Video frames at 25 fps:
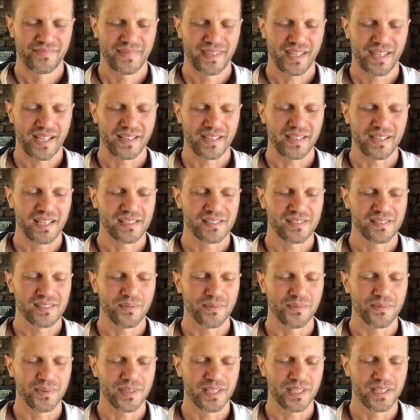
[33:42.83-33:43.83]
And that's a
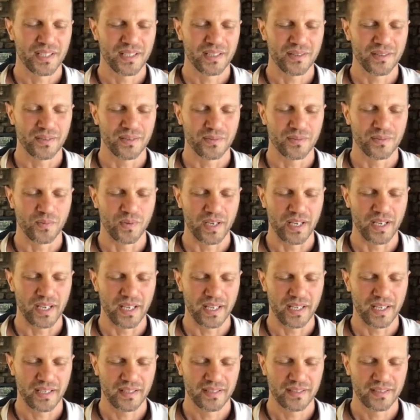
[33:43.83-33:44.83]
really good
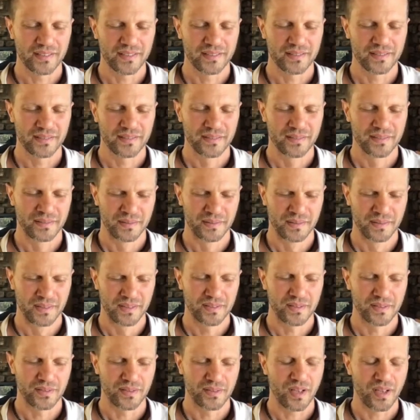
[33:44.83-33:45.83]
way
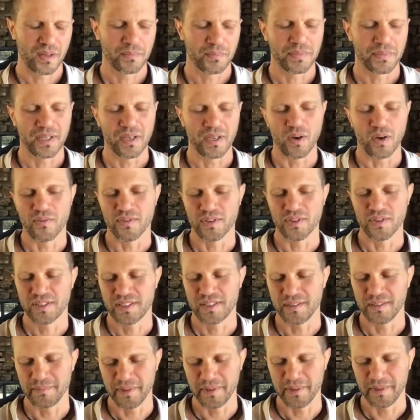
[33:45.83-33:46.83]
to not be
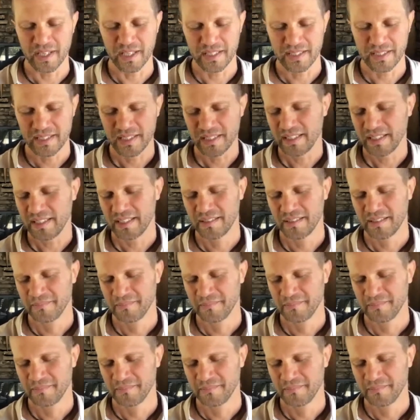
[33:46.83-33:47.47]
overstimulated.